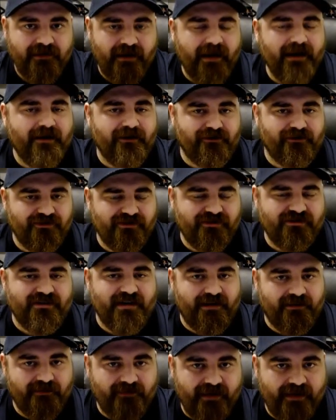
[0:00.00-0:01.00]
I
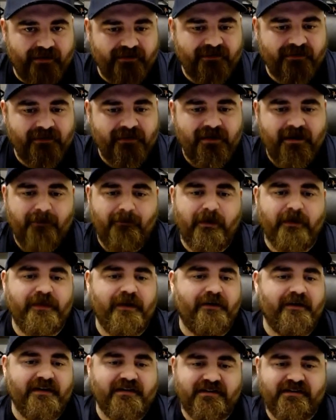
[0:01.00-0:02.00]
understand that, but
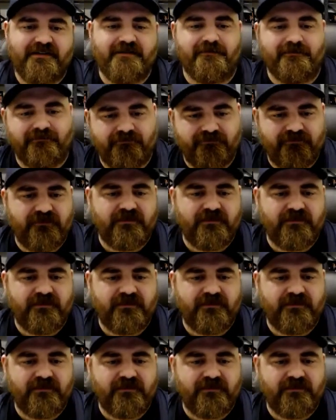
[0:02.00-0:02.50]
there is some